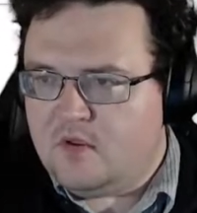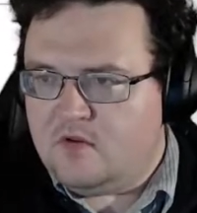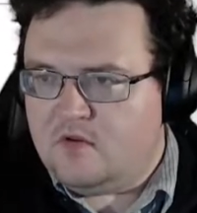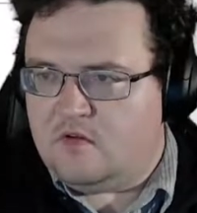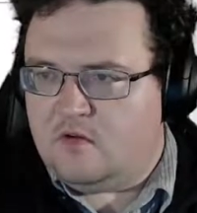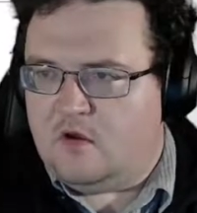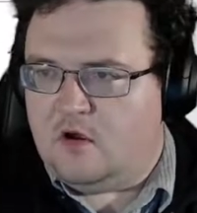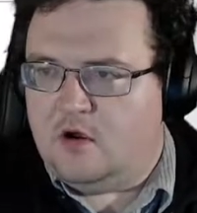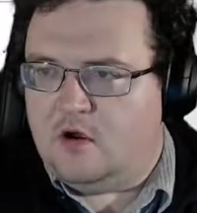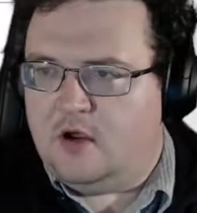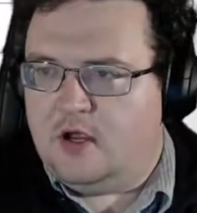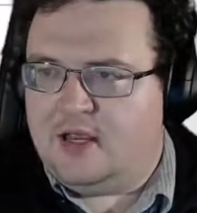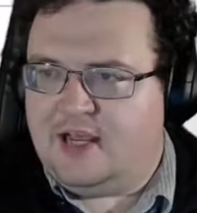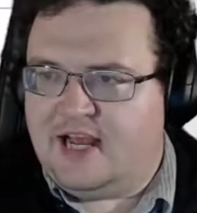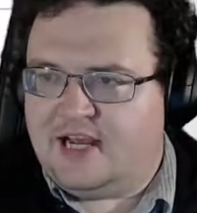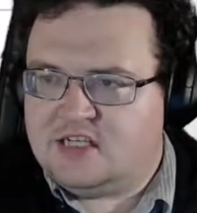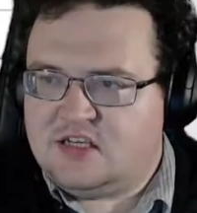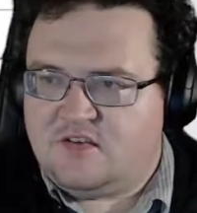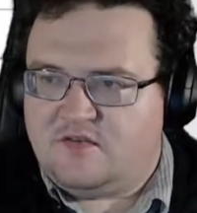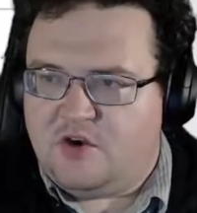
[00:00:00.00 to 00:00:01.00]
So,
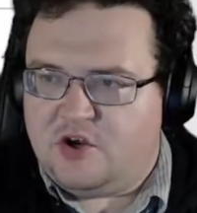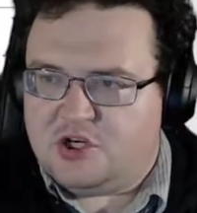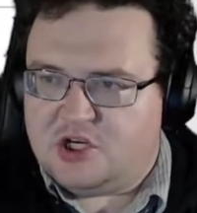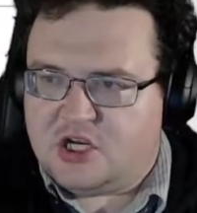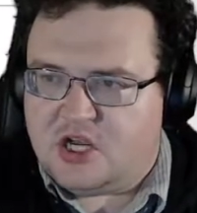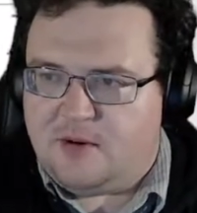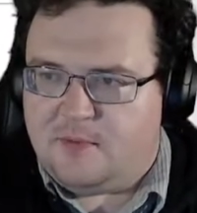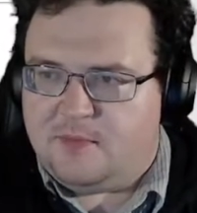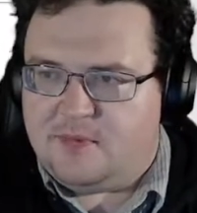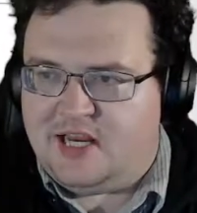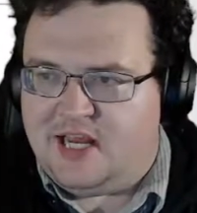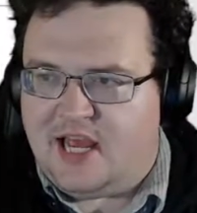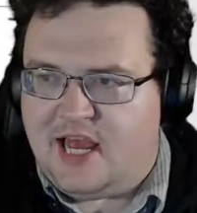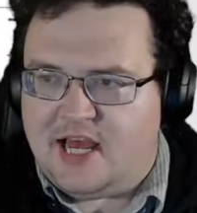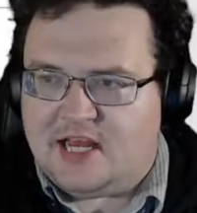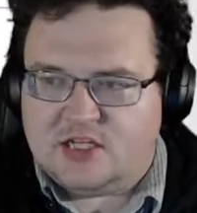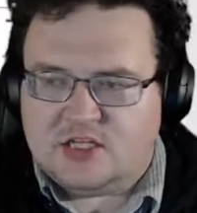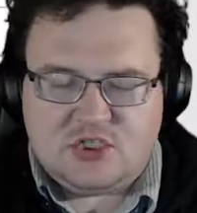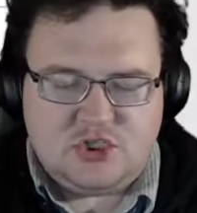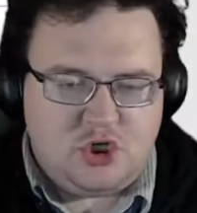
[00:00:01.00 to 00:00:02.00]
gas conversion company
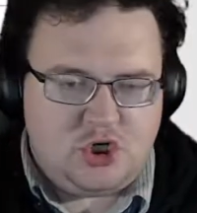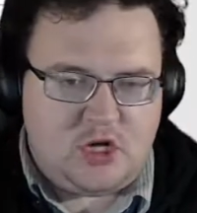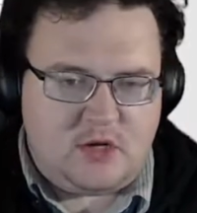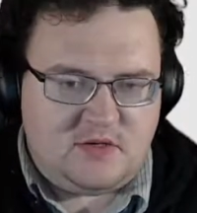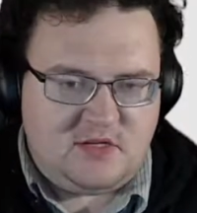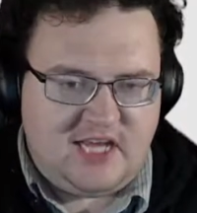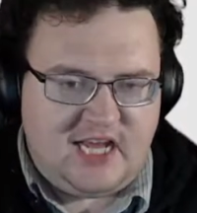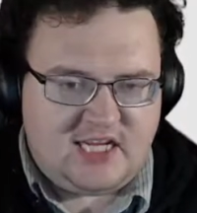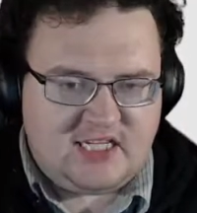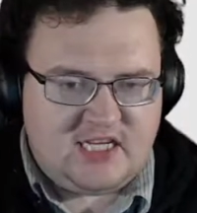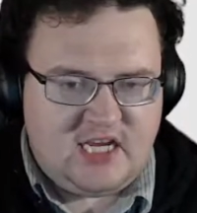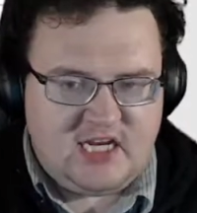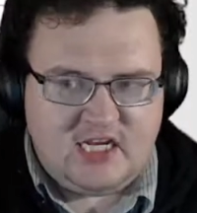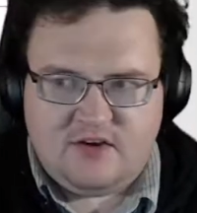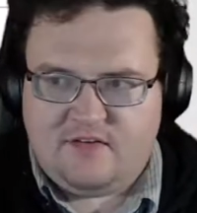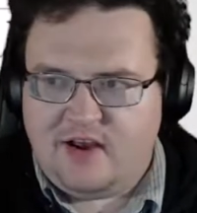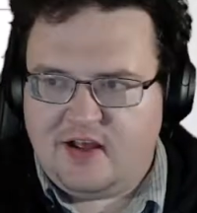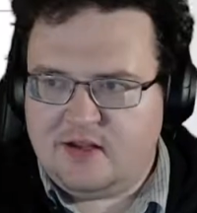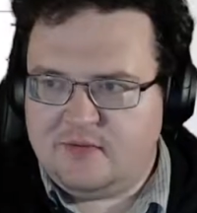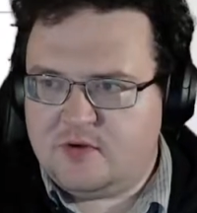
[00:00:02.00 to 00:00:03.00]
has two types of gas
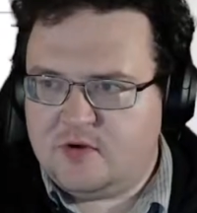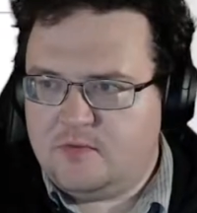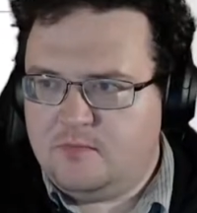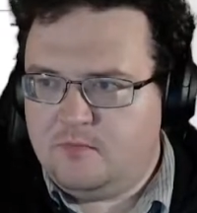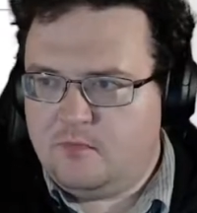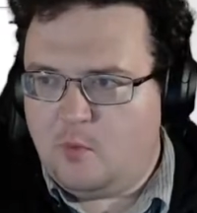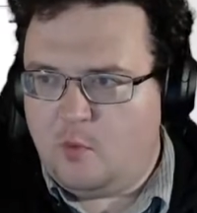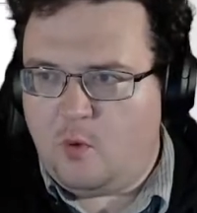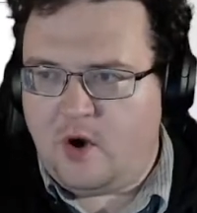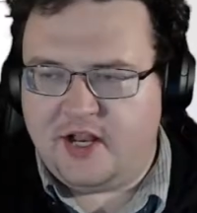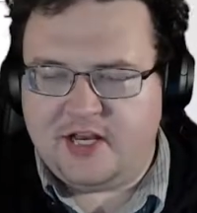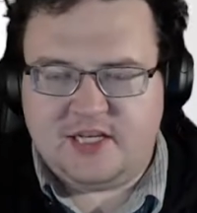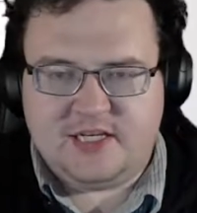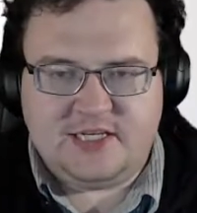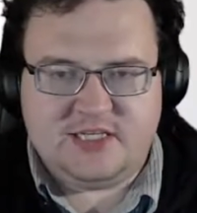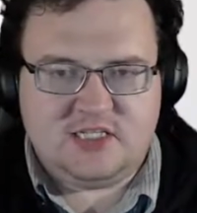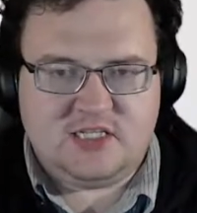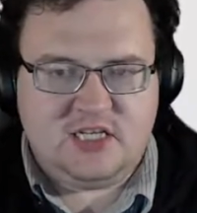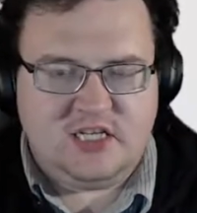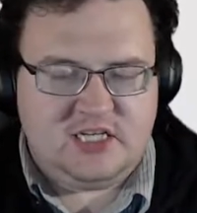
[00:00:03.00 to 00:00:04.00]
tank available. One
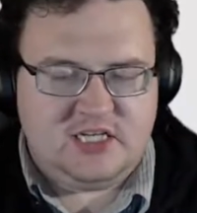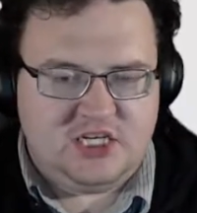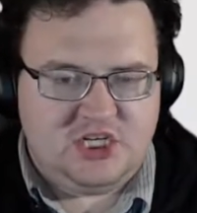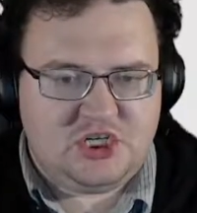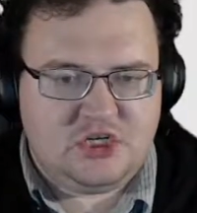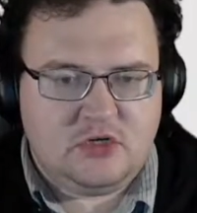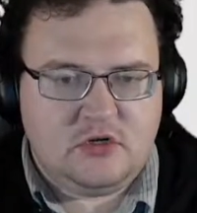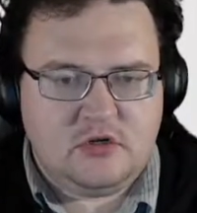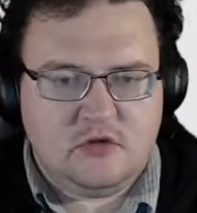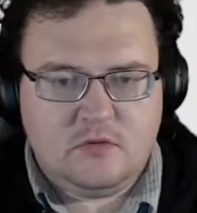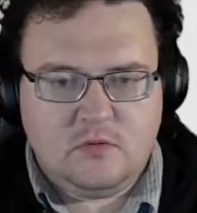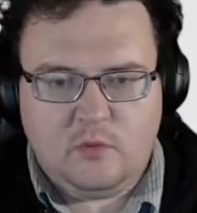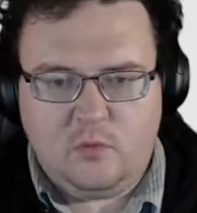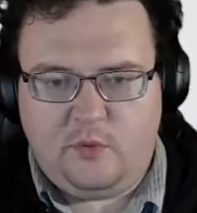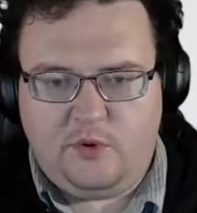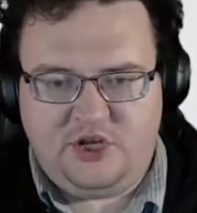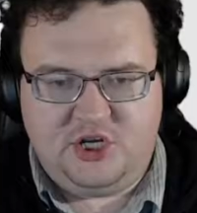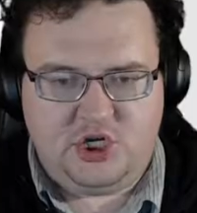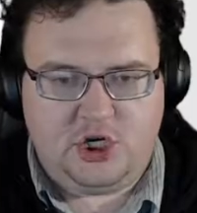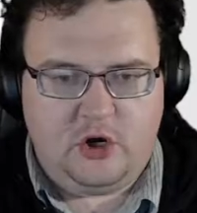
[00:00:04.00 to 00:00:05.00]
is the additional,
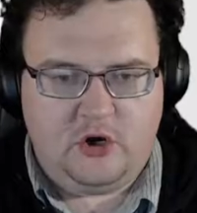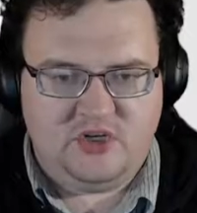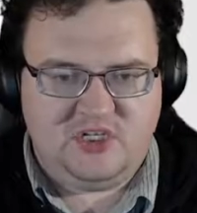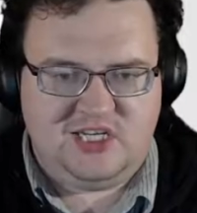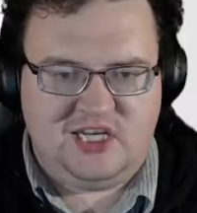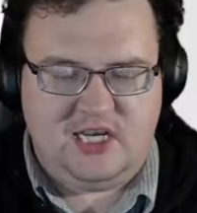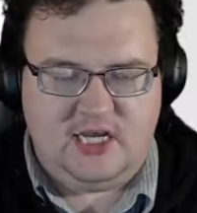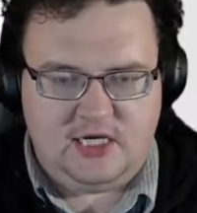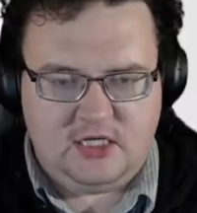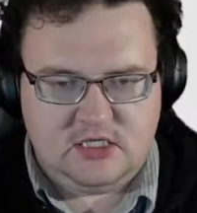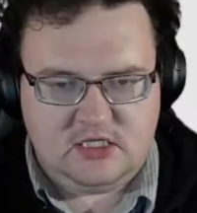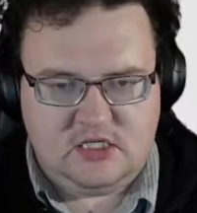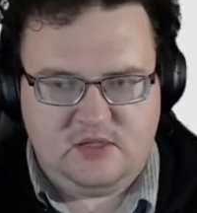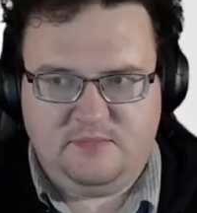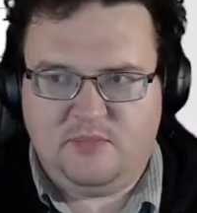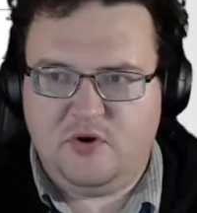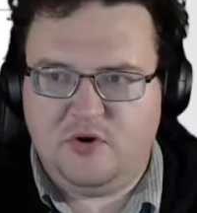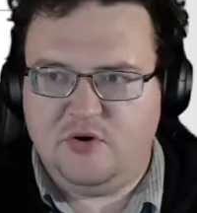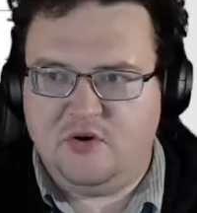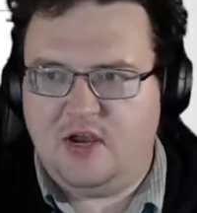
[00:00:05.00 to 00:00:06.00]
which goes into the
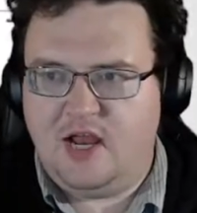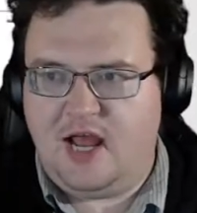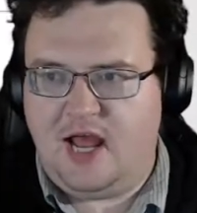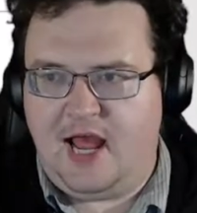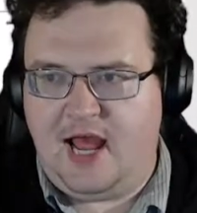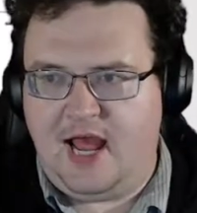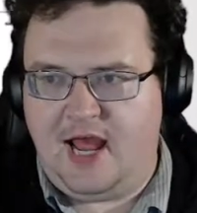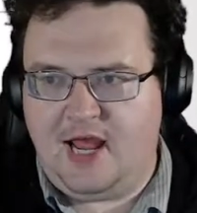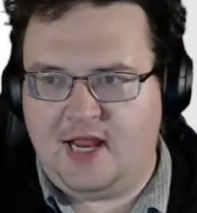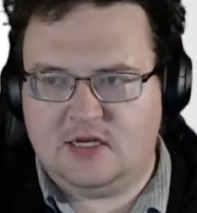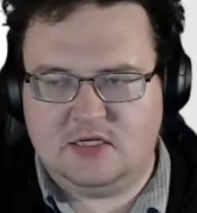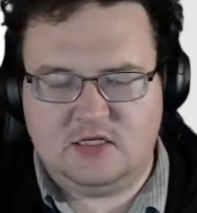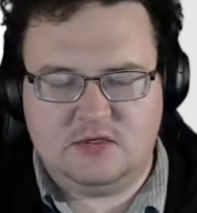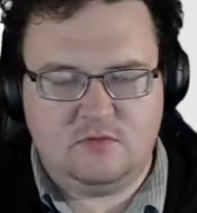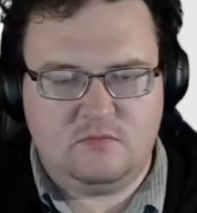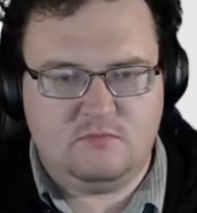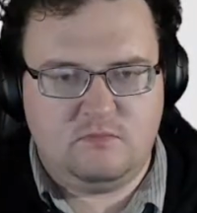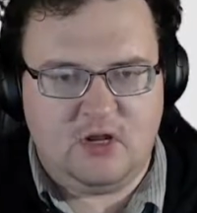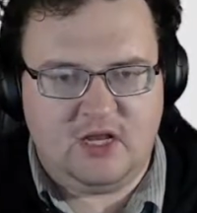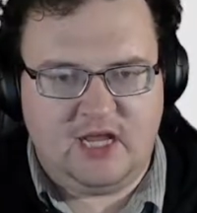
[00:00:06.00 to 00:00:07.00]
boot
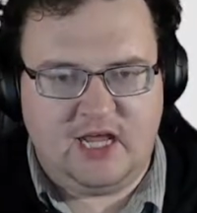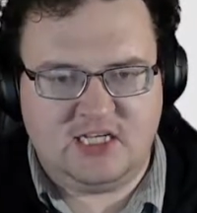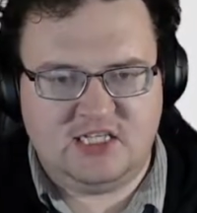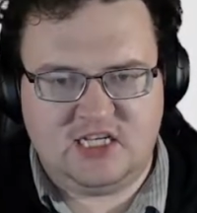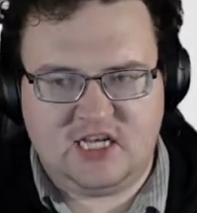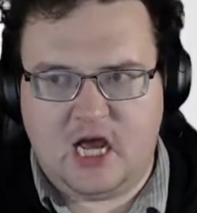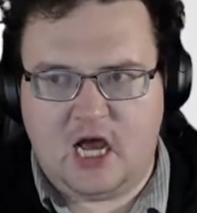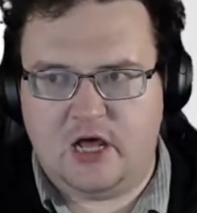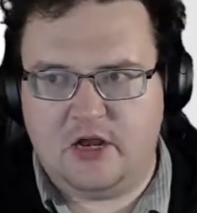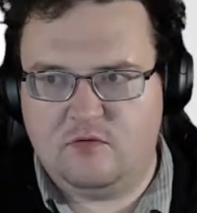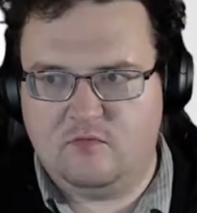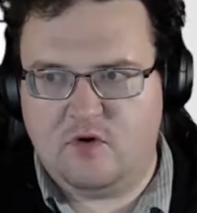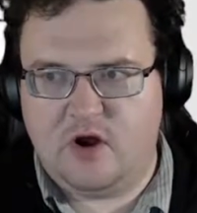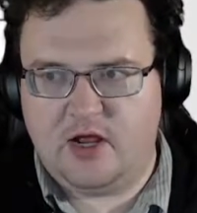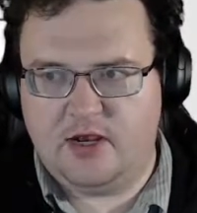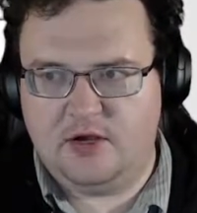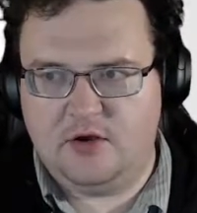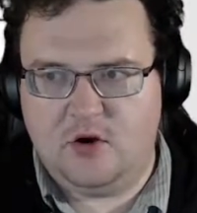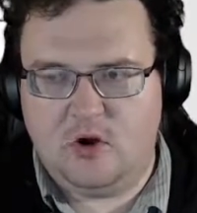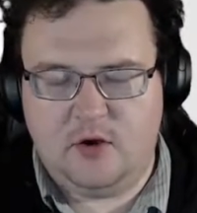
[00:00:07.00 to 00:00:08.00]
and allows the car to
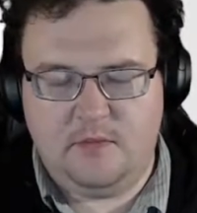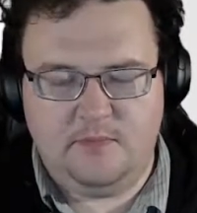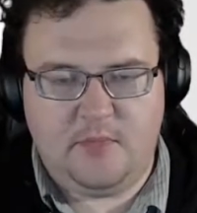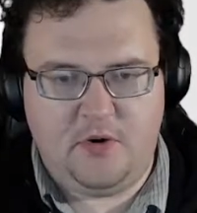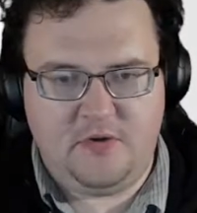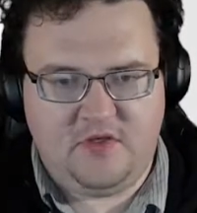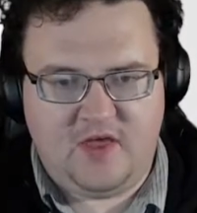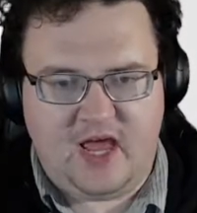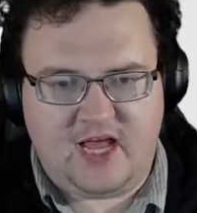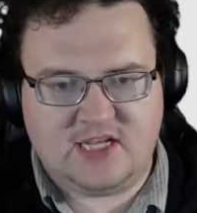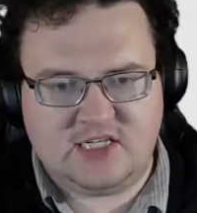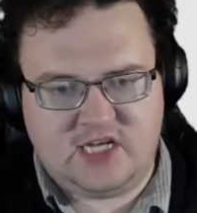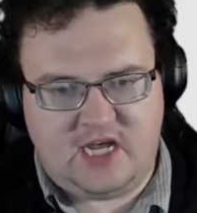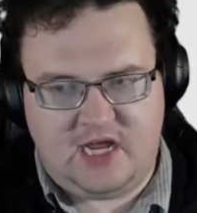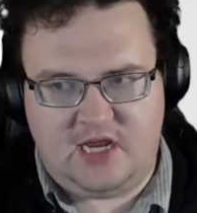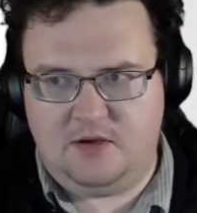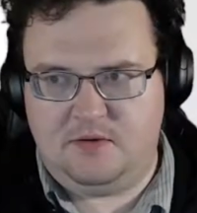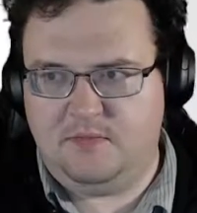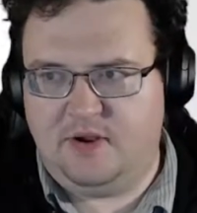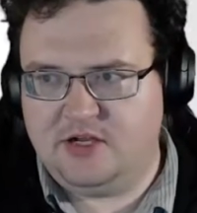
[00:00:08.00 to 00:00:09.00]
run on both gas
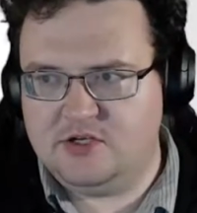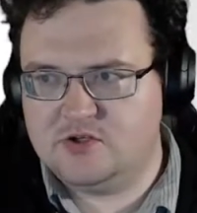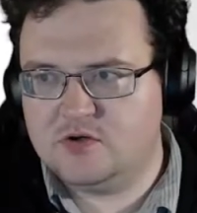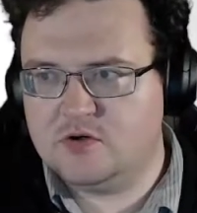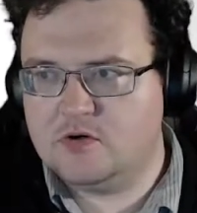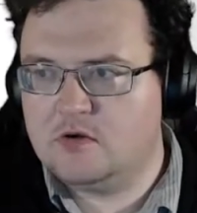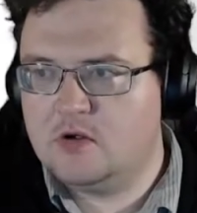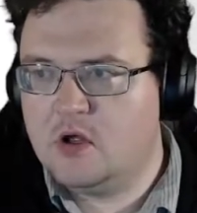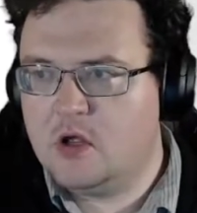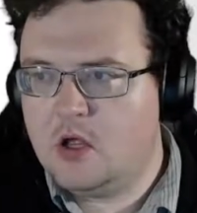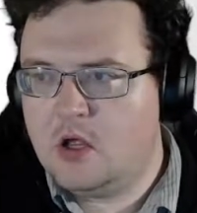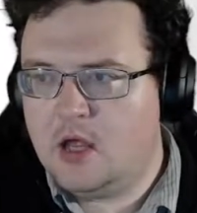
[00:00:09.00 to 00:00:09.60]
and petrol.